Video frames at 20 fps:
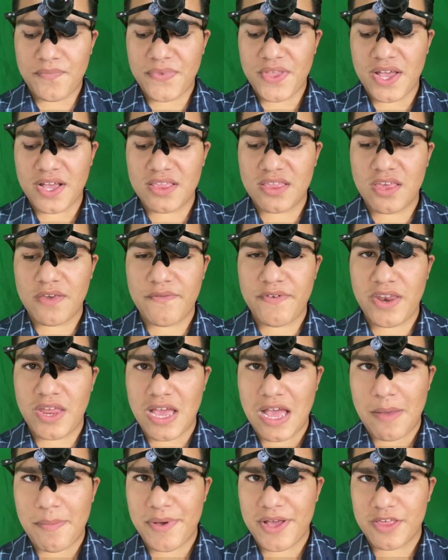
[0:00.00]
Activity
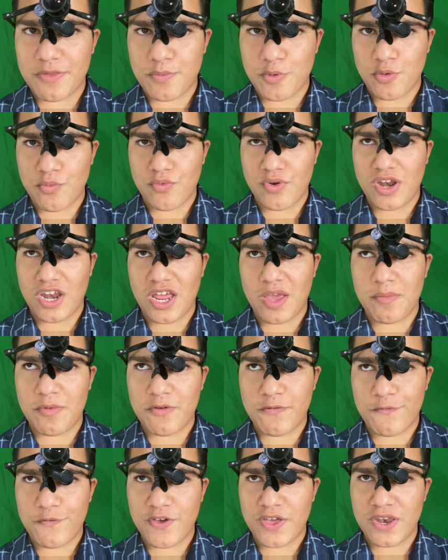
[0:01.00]
app has been renamed
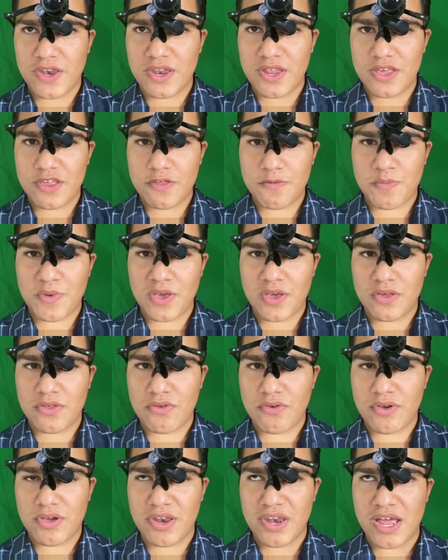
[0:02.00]
Fitness because
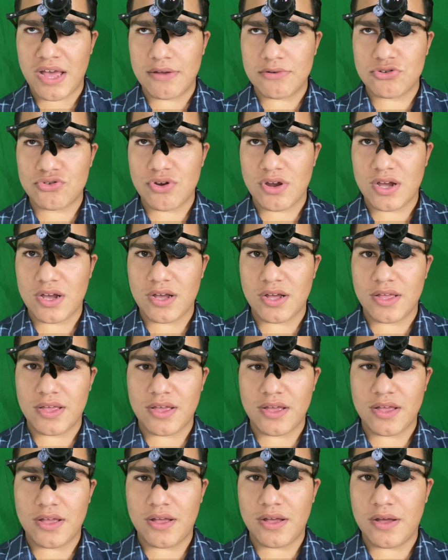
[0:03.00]
you can now track
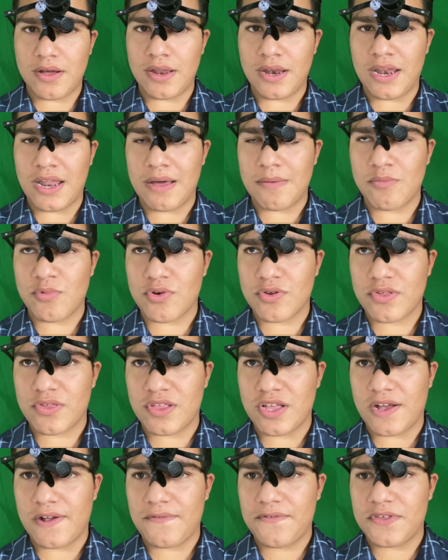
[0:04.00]
a lot more
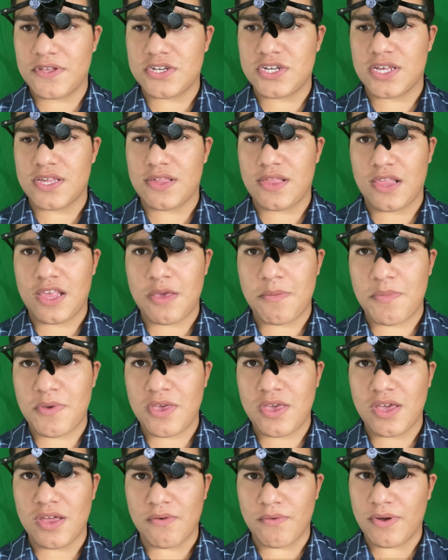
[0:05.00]
stuff such as
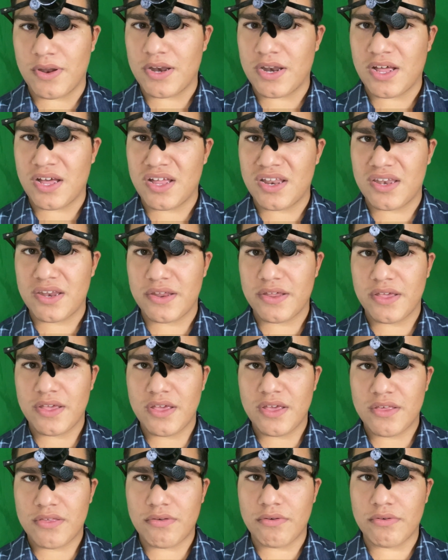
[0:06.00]
sleeping and whatnot.
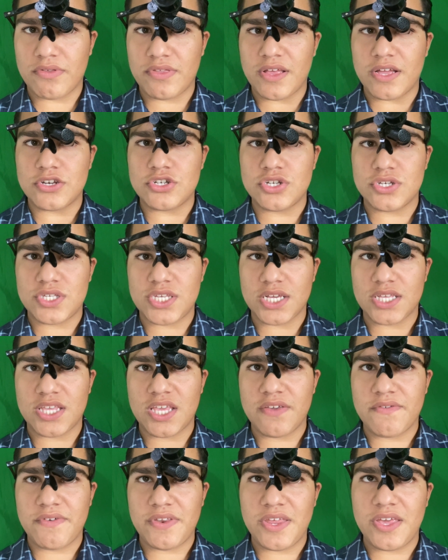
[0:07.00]
So it's not just
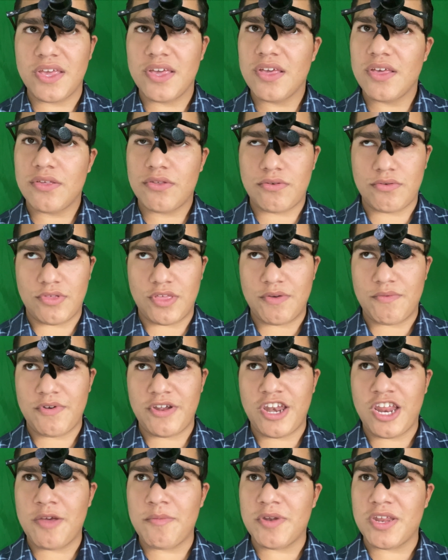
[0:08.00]
activity, so they
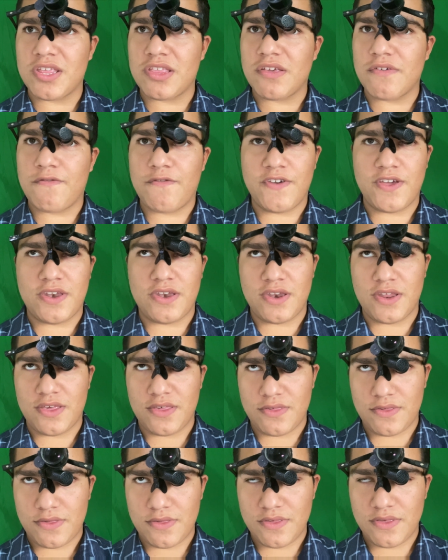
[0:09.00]
renamed it to
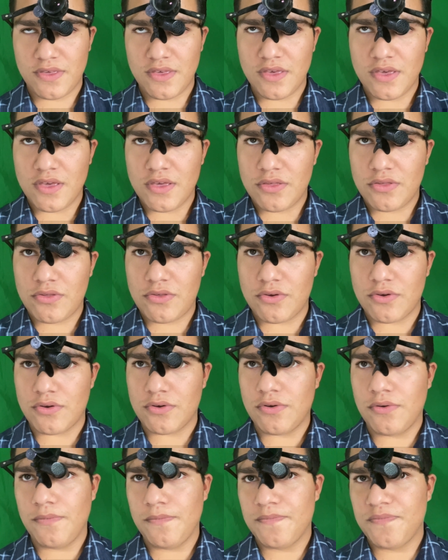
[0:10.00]
Fitness.
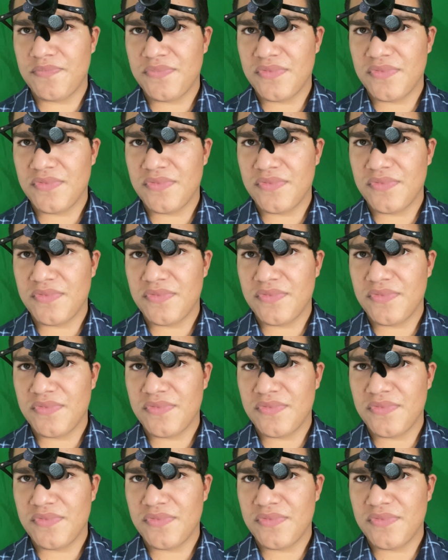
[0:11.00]
So